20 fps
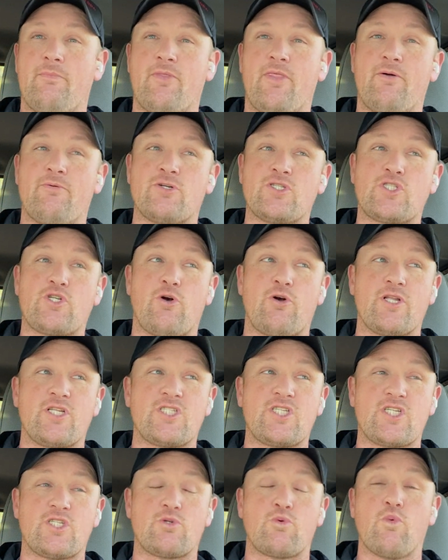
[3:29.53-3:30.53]
they were sort
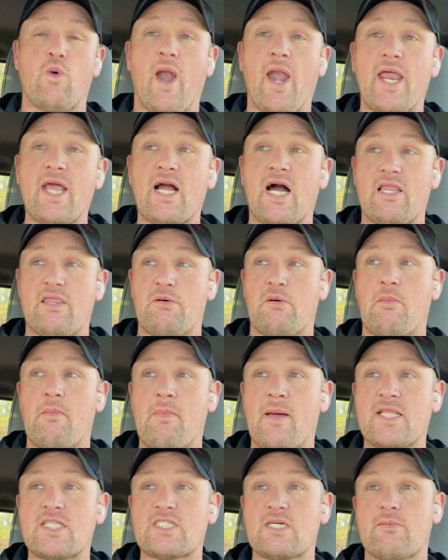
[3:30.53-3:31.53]
of just running on the
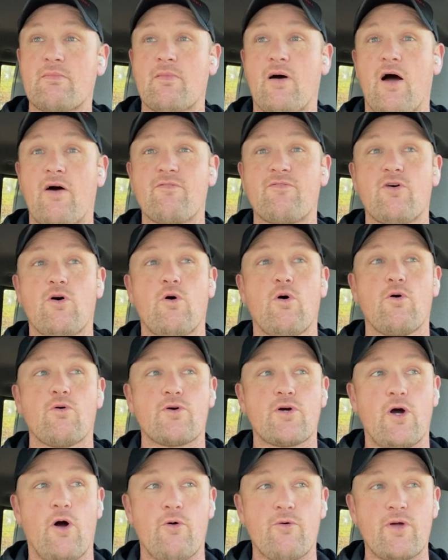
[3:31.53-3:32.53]
momentum of
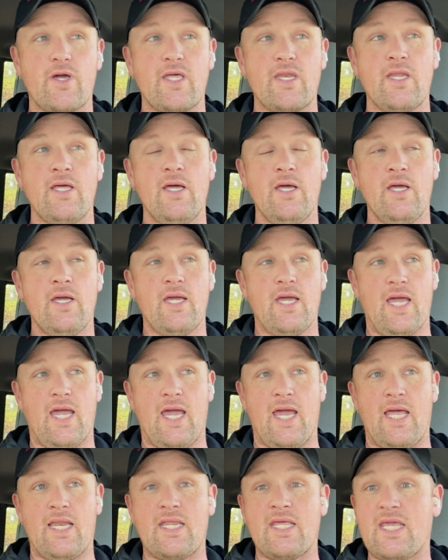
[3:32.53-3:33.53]
Hulk Hogan,
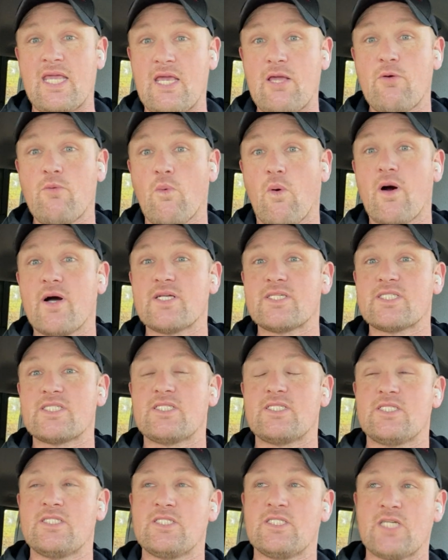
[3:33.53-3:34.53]
and he
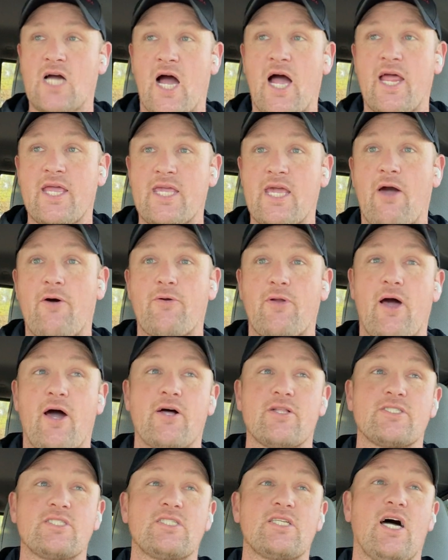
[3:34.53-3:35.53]
was dying out
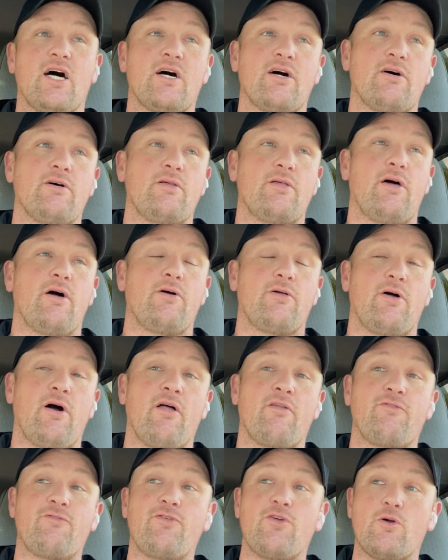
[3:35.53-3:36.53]

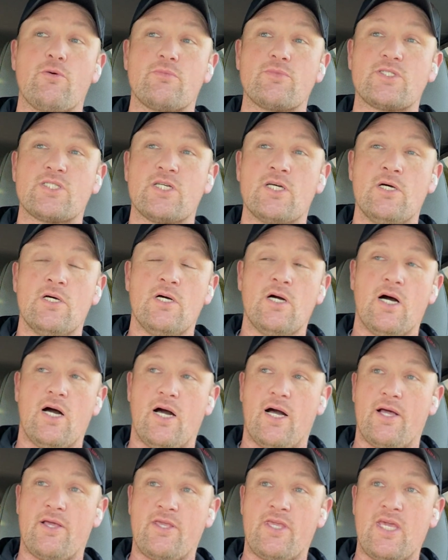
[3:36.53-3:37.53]
on fumes.
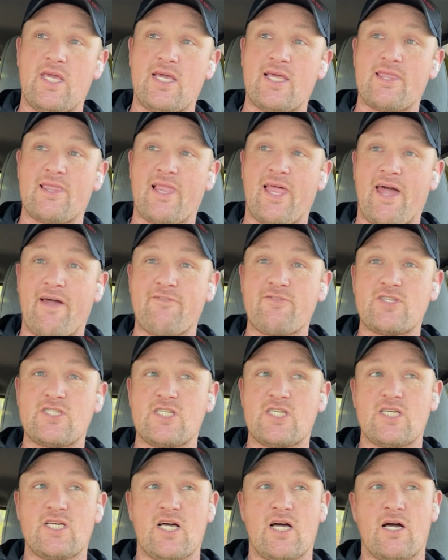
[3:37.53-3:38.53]
He had
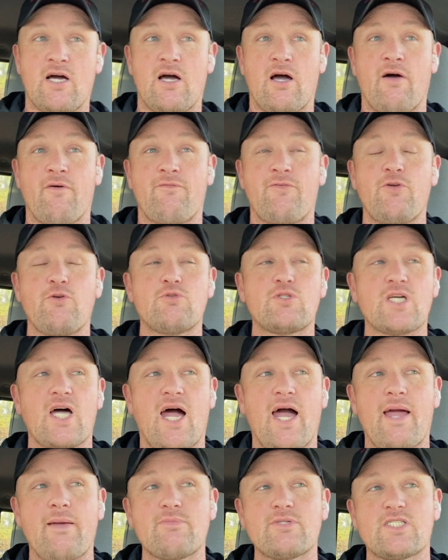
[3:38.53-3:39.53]
left a few
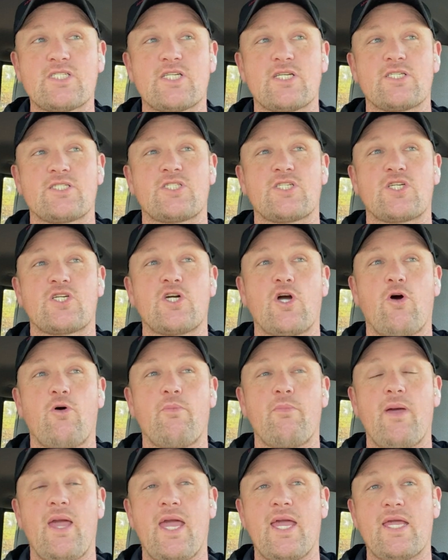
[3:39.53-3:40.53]
times to
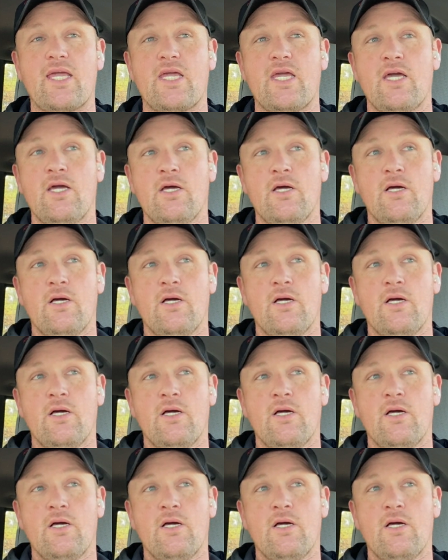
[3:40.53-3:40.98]
go make